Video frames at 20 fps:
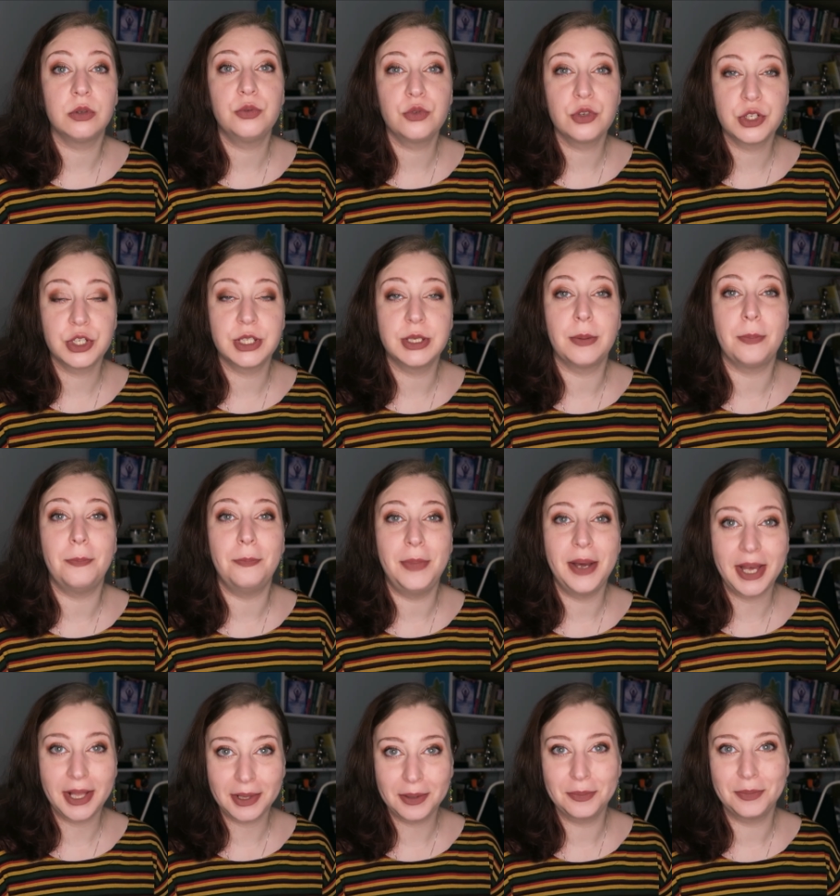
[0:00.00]
push the
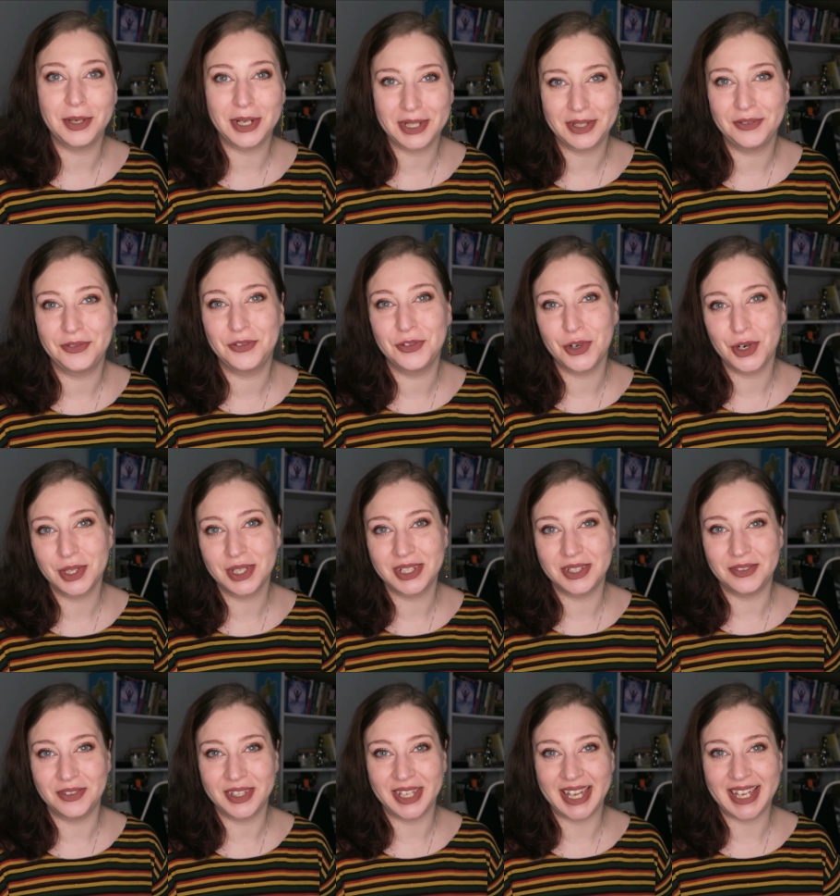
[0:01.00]
bell button for
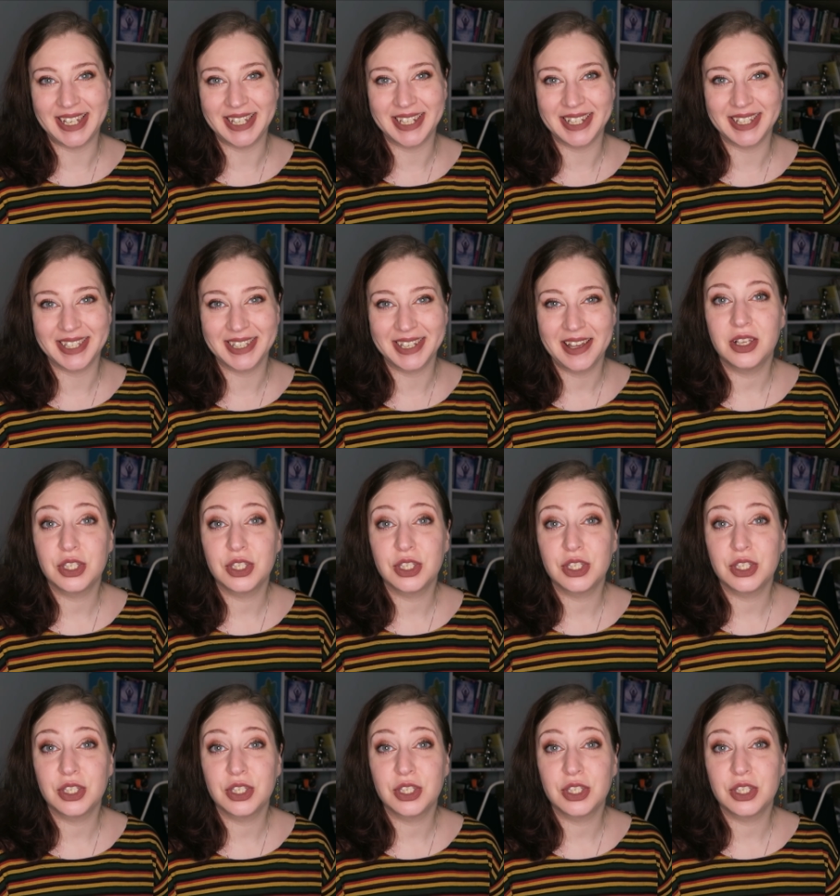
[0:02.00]
notifications